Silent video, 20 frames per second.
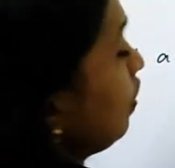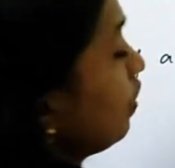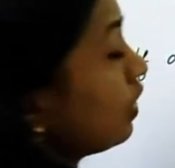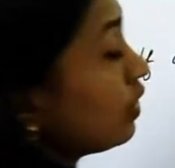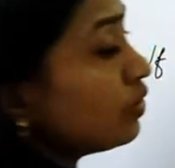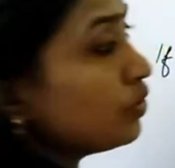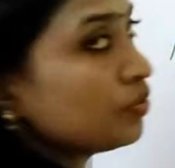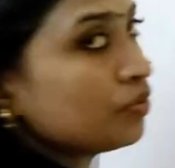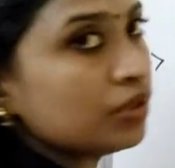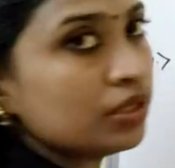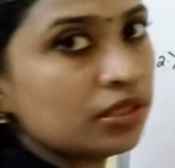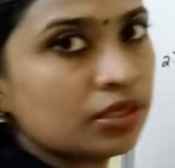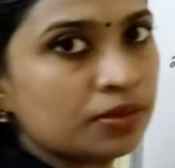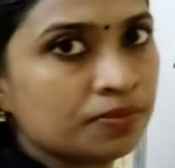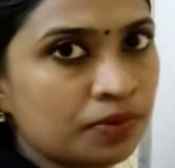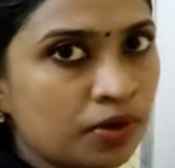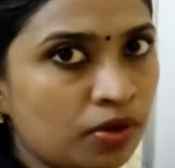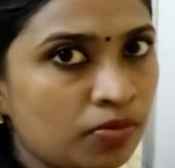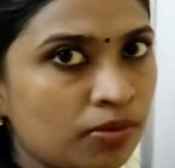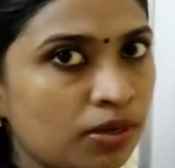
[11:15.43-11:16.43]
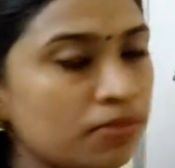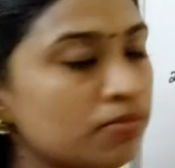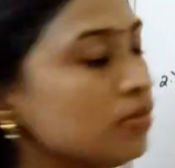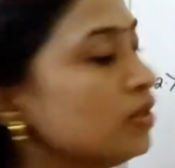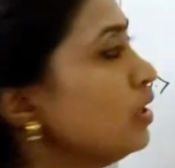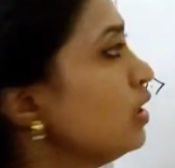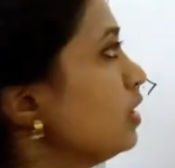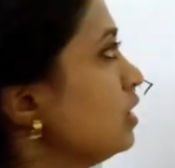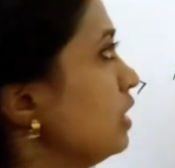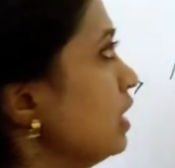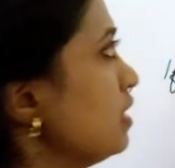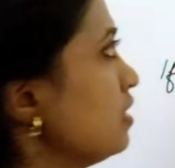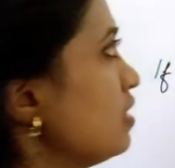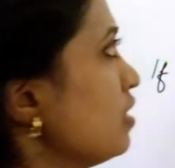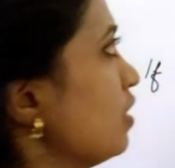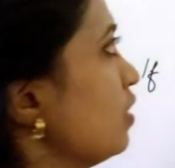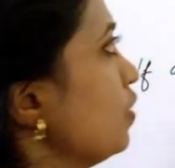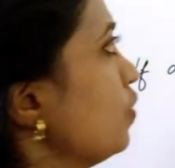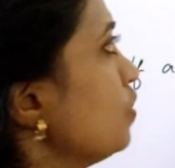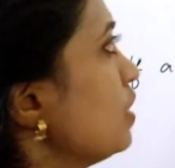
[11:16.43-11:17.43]
you are doing the problem,
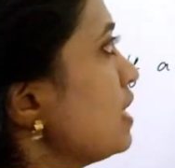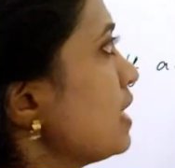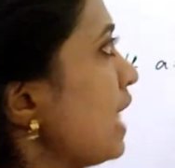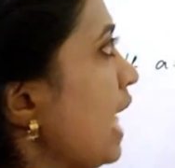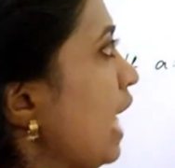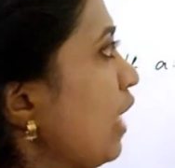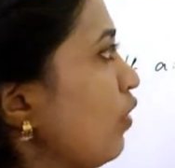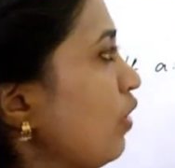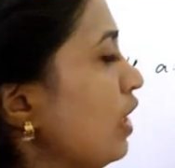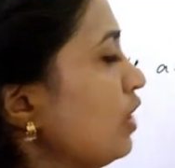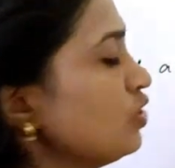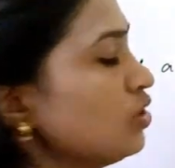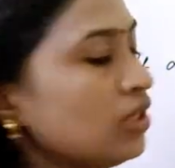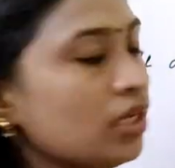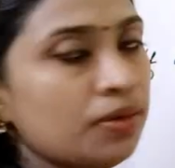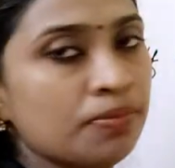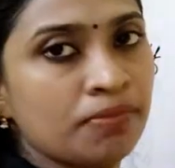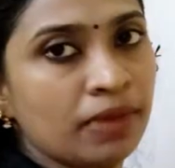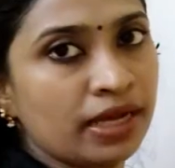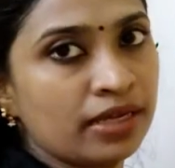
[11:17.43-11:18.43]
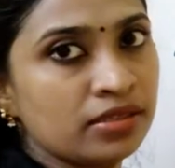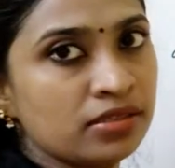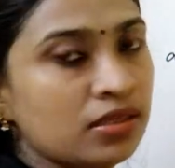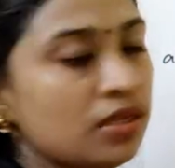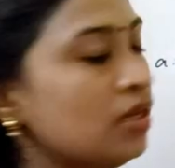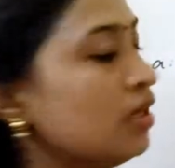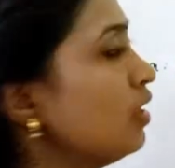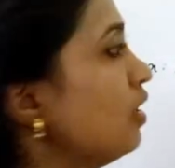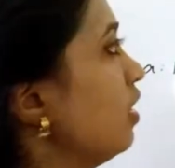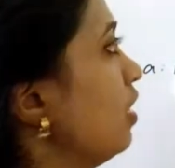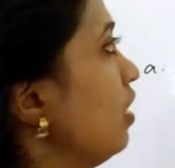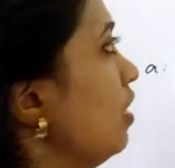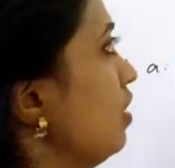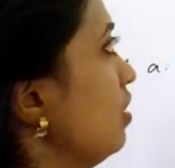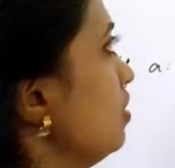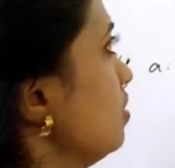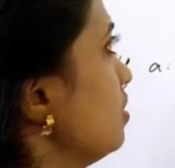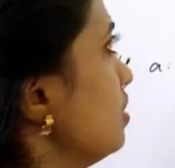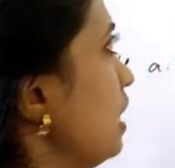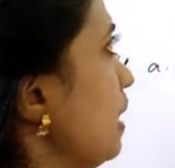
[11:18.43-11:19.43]
just do this calculation in mind.
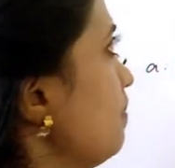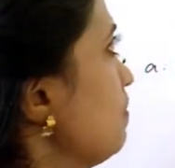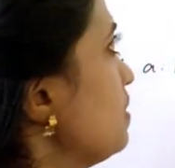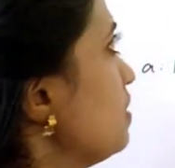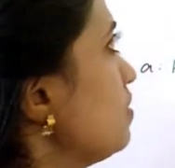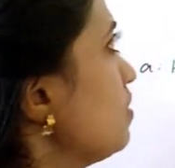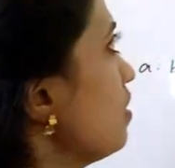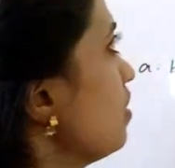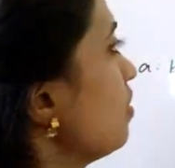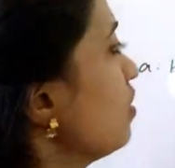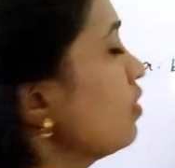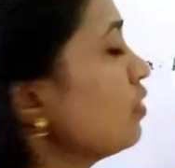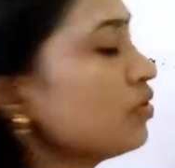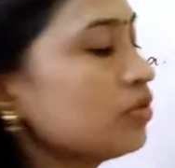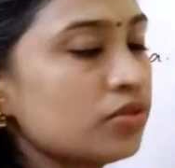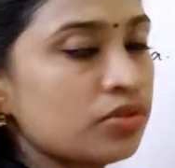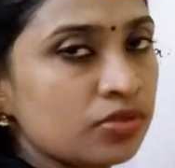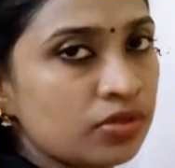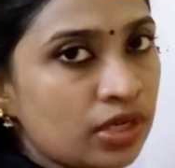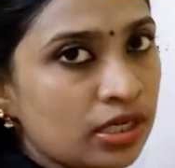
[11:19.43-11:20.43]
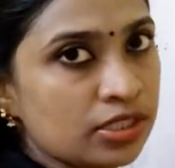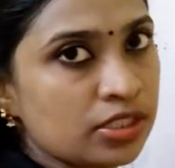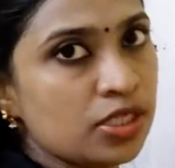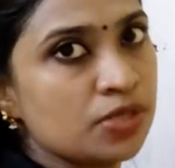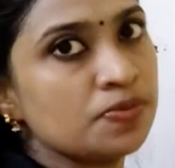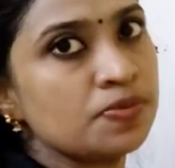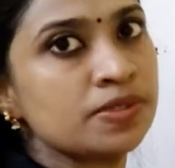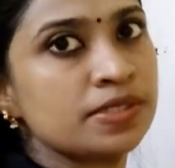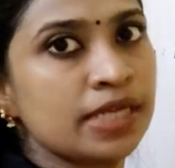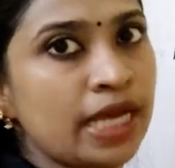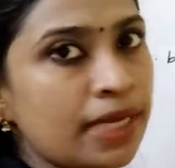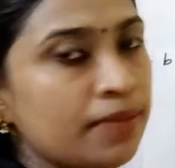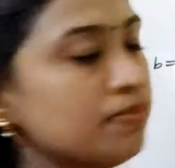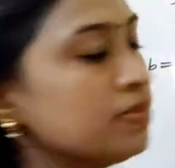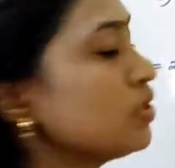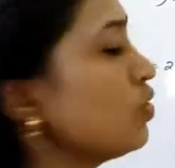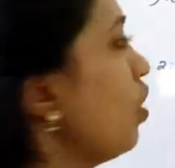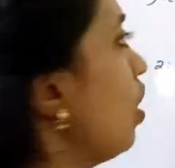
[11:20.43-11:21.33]
Steps consumes time, so